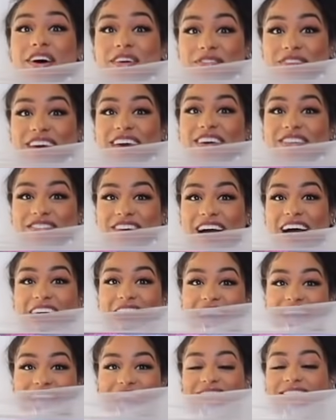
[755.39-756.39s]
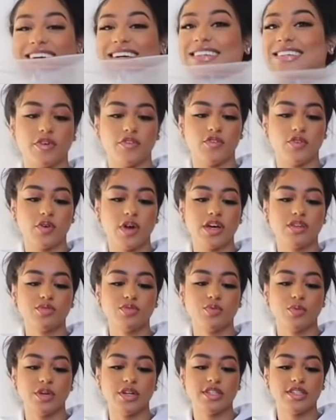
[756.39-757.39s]
the big bag if you guys
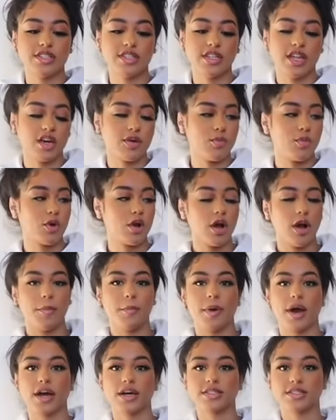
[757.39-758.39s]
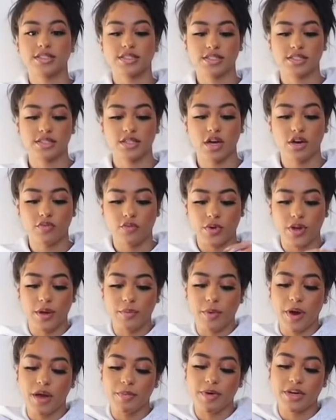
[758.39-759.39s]
would want to see like more unboxes and stuff when
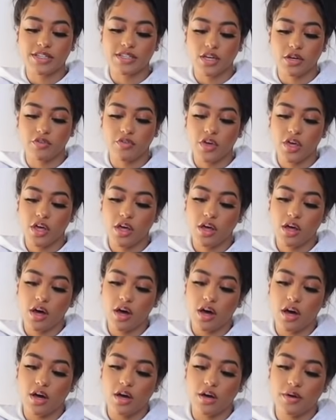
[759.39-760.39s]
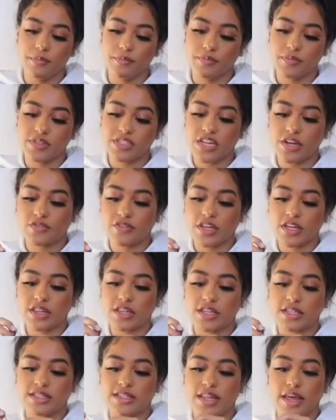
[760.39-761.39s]
i buy myself um, stuff like
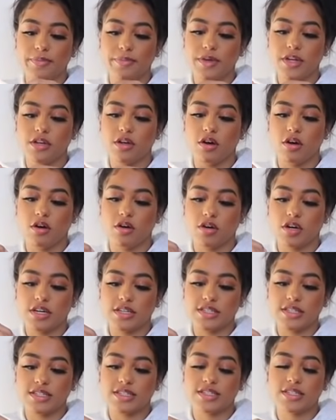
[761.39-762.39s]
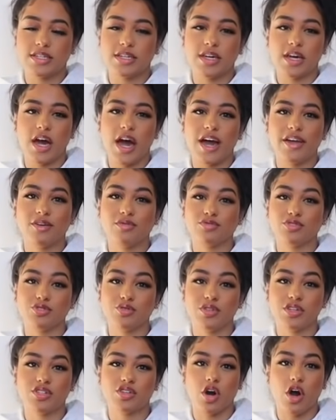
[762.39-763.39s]
this let me know because it's i don't
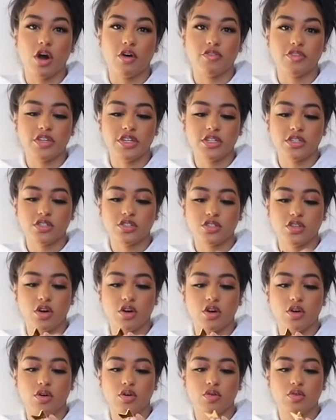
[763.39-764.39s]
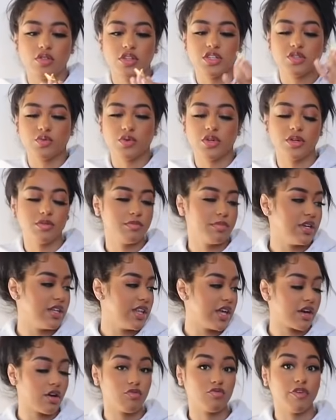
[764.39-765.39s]
do this often so this wouldn't be
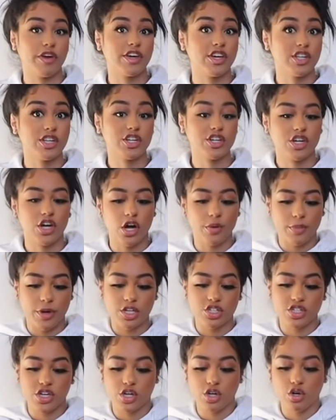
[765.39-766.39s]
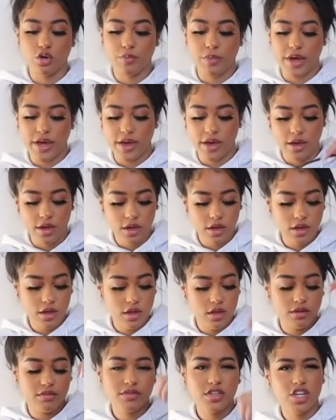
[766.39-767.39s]
like a regular on my channel but
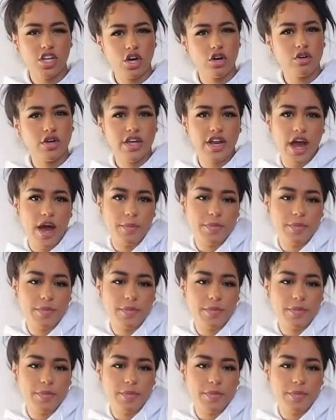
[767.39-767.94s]
you know it